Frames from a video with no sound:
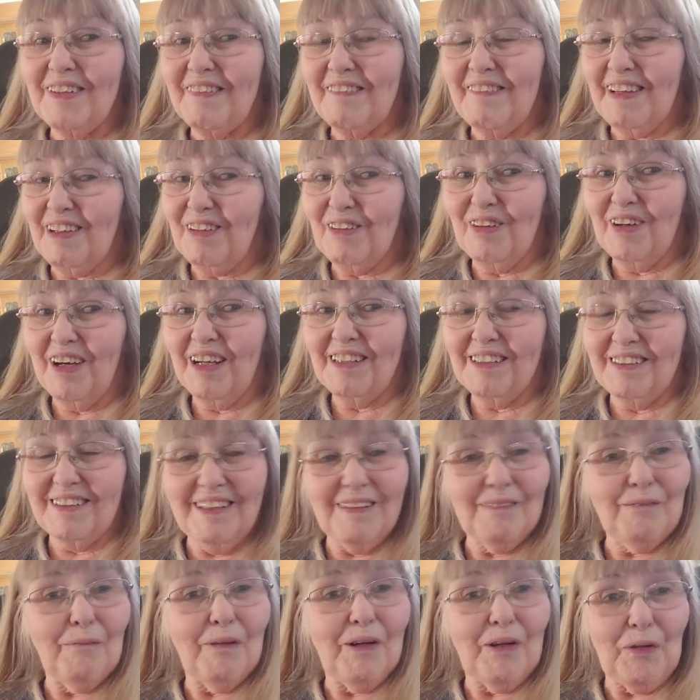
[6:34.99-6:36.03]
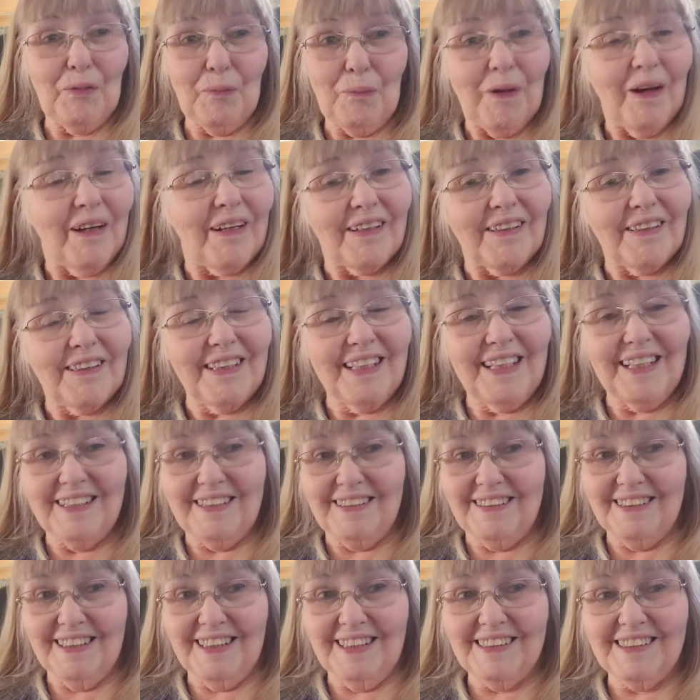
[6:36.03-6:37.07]
and that you got done what you wanted to
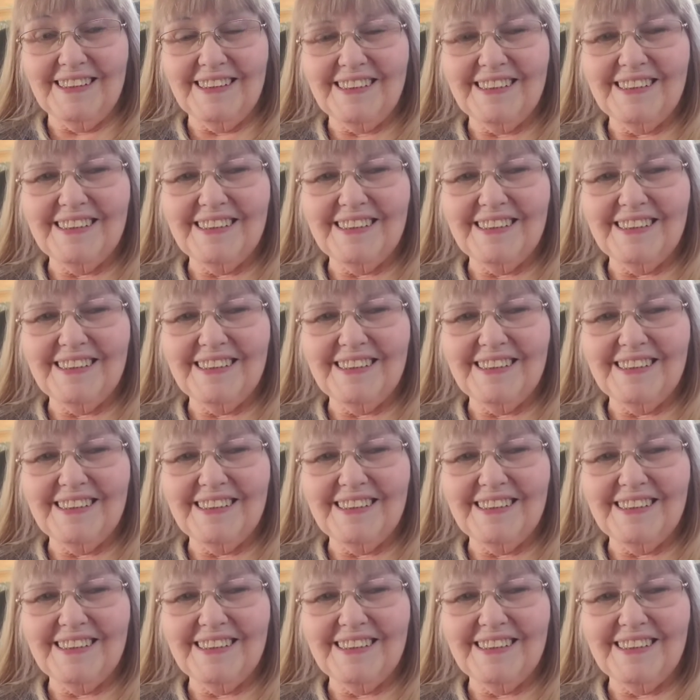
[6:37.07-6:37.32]
get done.